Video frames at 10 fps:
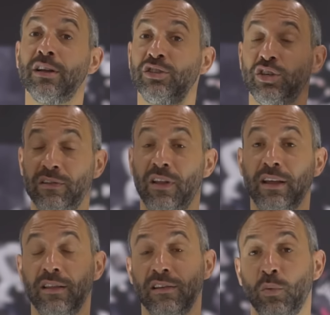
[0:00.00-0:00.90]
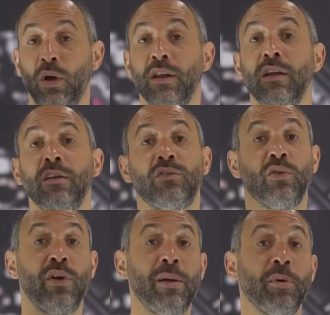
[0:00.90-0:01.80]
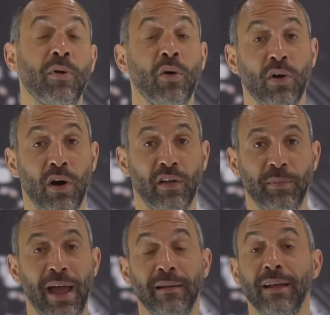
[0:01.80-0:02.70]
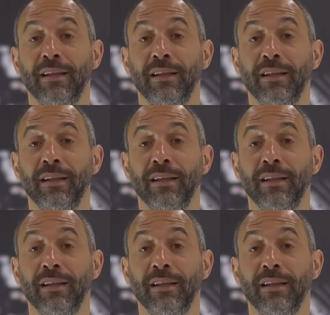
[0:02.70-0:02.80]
just like this one, Ceramic Pro Carlsbad.